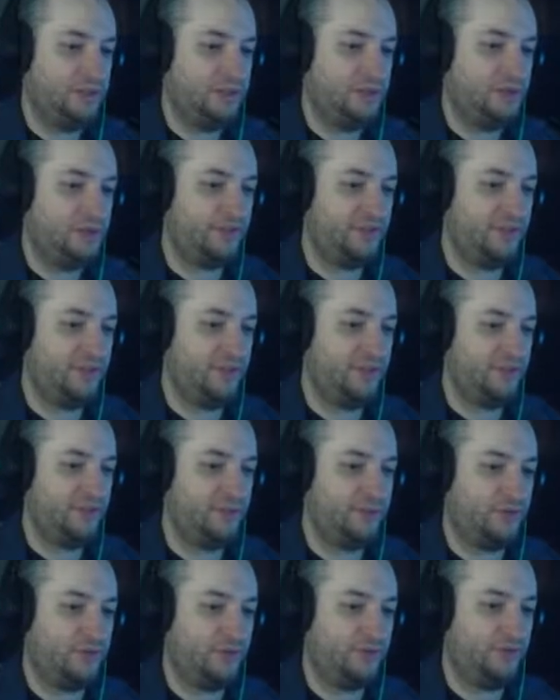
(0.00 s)
Of course
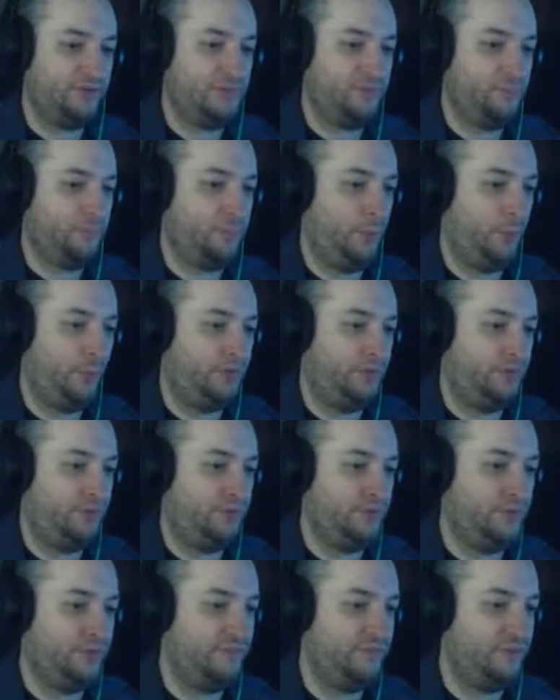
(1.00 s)
everything's going to seem
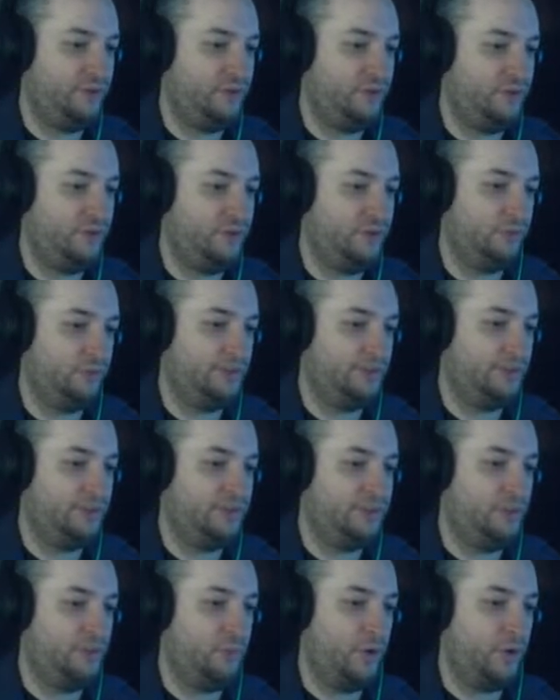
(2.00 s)
pointless if you're only
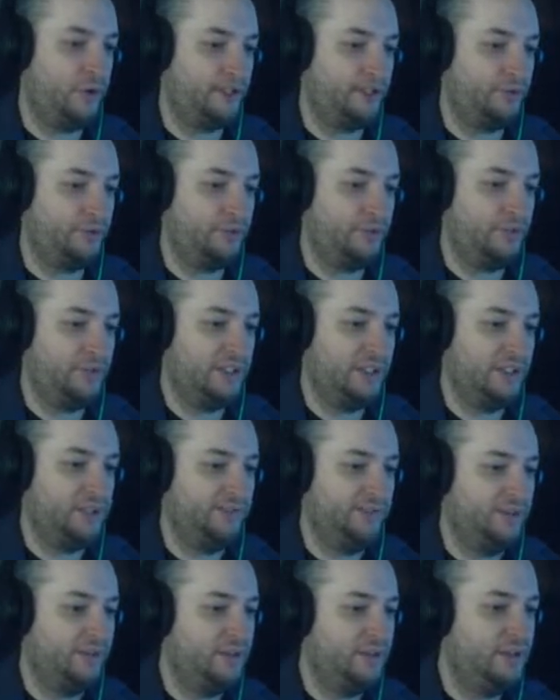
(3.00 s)
sleepwalking through
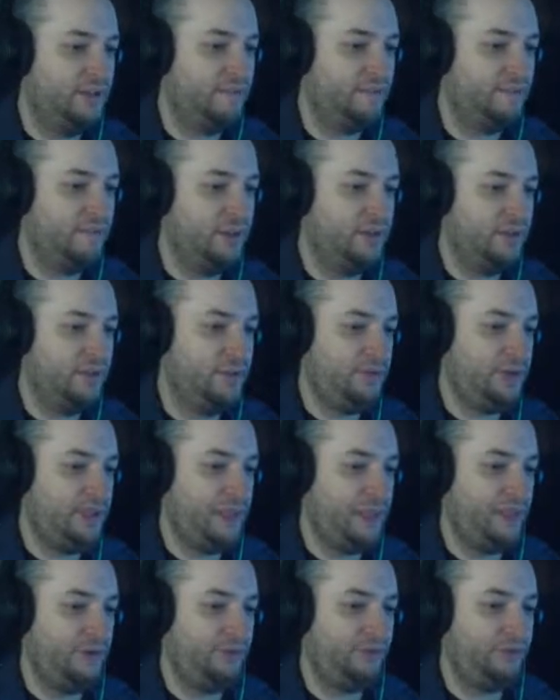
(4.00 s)
life. And who the
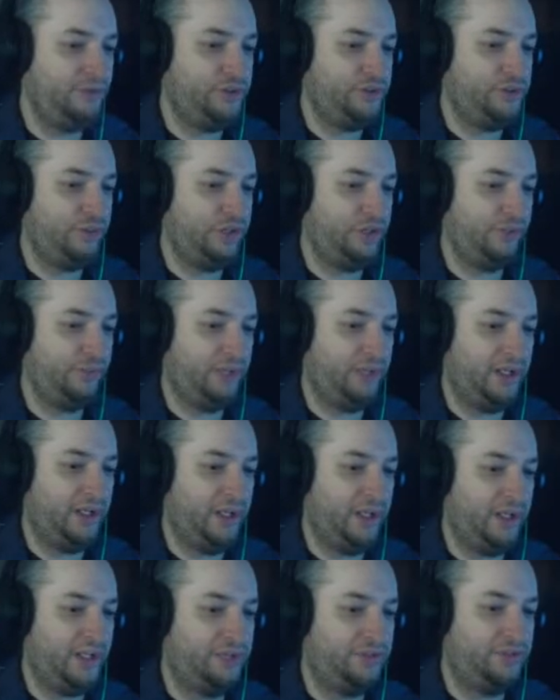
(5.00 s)
hells are you anyway?
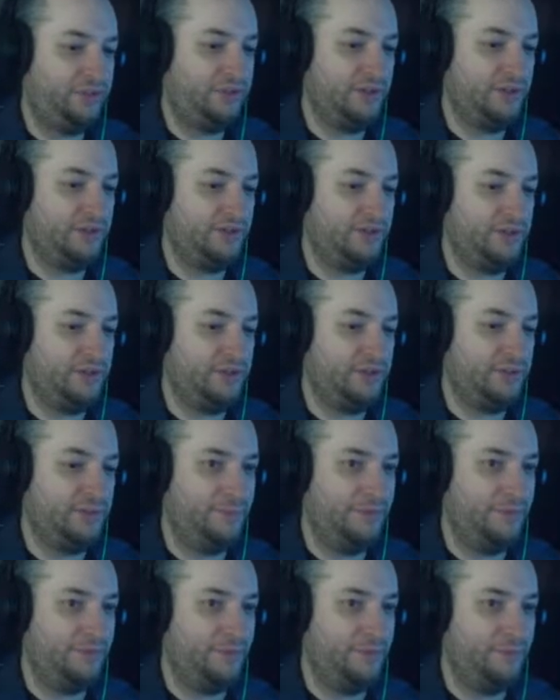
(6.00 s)
I ain't doing this for your
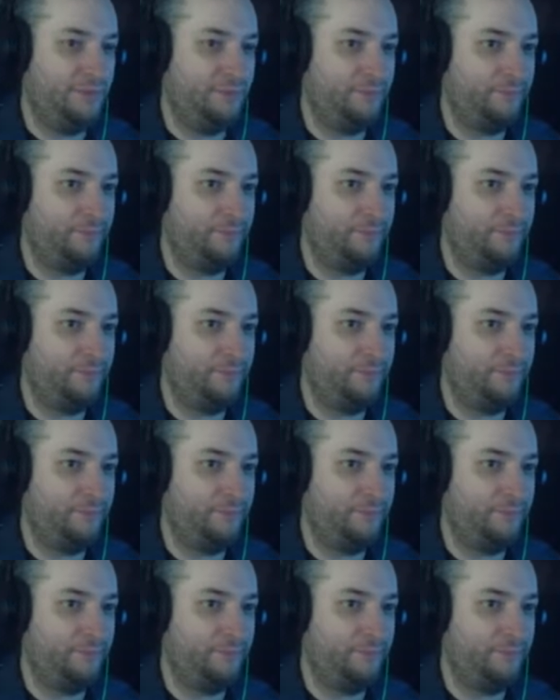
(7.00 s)
amusement.